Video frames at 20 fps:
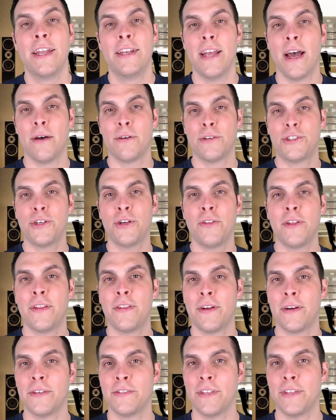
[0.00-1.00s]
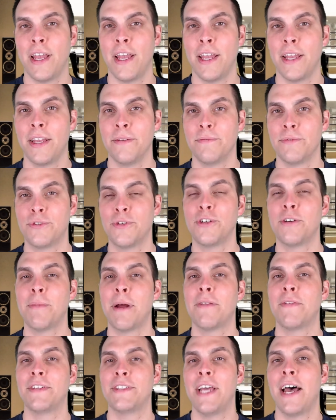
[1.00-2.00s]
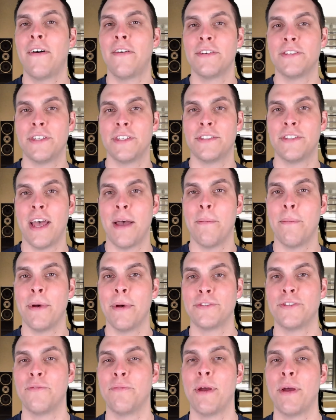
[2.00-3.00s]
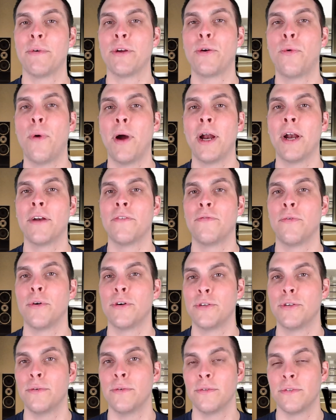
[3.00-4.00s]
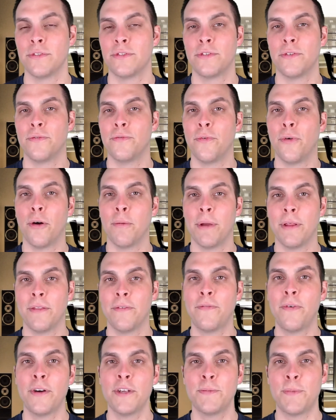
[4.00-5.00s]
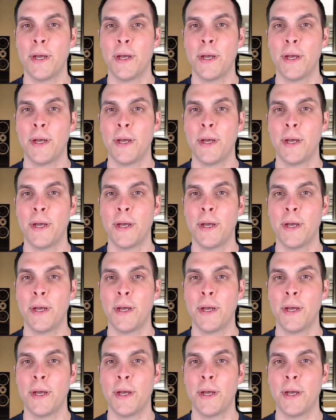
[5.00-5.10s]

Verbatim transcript: Now, surely there's a certain amount of intelligence that must have been required for tools to form in the first